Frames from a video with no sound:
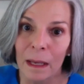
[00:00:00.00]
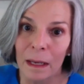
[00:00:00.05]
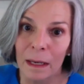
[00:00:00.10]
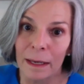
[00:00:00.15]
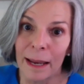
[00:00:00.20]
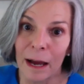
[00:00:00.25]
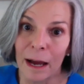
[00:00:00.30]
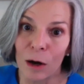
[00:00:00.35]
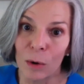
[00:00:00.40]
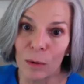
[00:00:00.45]

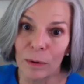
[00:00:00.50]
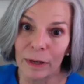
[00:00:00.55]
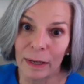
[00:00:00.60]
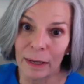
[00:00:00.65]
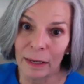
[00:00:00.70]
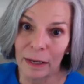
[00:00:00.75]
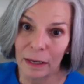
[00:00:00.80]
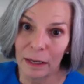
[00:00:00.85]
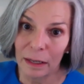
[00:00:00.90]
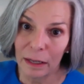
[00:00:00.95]
Now,
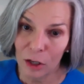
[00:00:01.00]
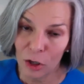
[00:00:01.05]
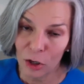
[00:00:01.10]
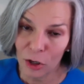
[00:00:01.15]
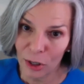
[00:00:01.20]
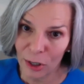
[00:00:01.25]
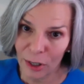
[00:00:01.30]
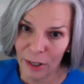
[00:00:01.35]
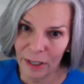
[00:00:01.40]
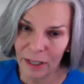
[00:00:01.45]
in the
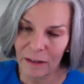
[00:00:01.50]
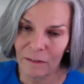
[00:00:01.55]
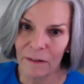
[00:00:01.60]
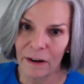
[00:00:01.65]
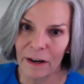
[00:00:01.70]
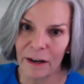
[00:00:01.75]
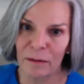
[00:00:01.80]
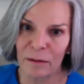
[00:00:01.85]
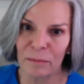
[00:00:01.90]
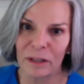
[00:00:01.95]
current
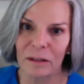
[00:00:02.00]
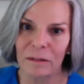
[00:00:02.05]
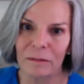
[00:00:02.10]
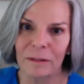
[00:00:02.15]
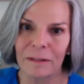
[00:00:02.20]
environment,